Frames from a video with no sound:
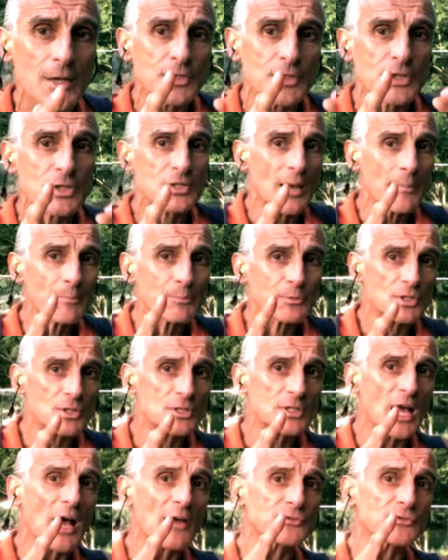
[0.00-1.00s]
The step
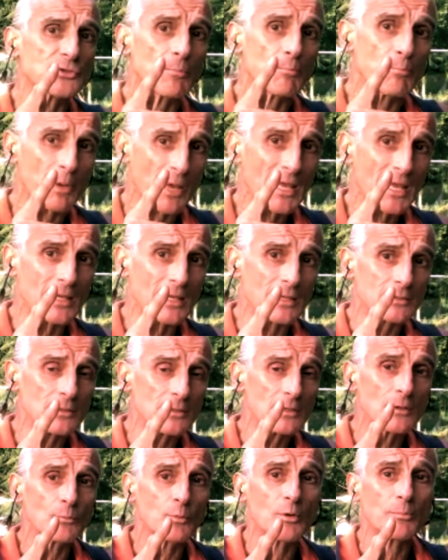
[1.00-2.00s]
just after
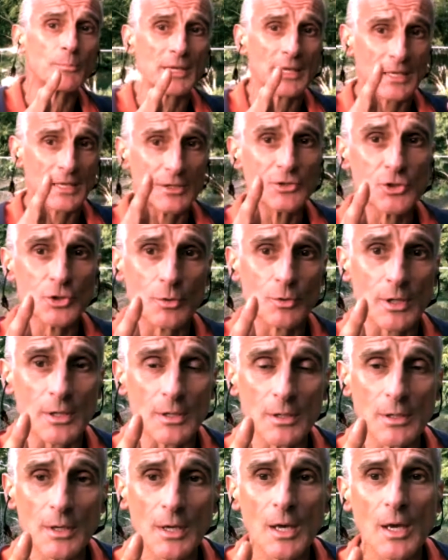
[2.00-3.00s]
pain will be
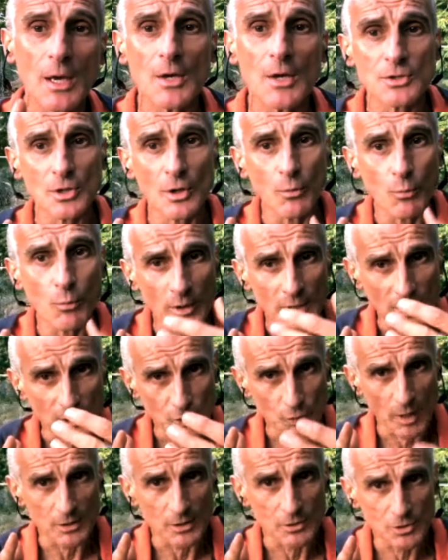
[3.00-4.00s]
injury. So what I
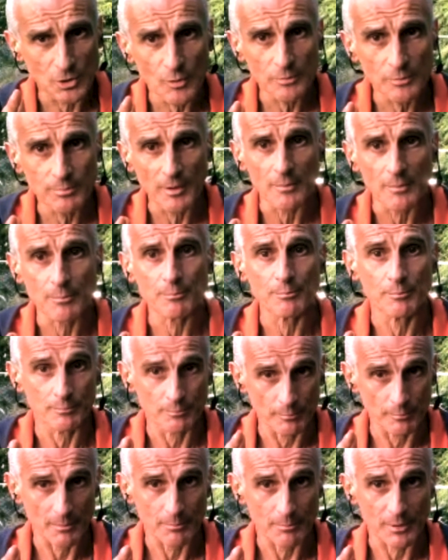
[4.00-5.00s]
try and do with
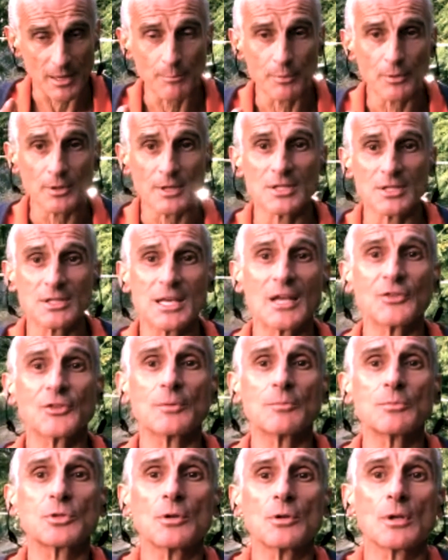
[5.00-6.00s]
my people is get
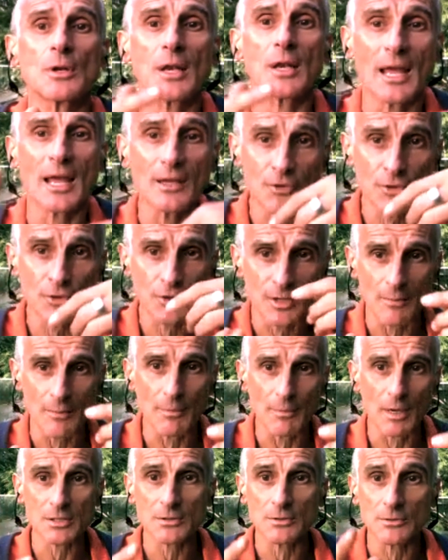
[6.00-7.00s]
them to lengthen their
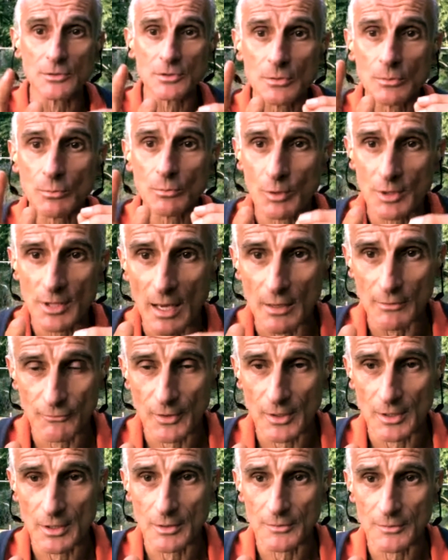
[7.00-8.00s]
muscles without
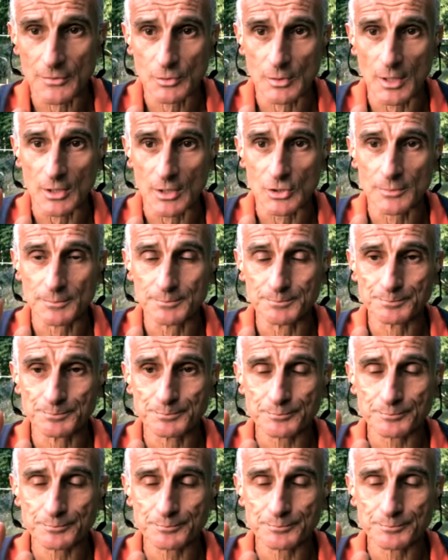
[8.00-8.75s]
feeling of stretch.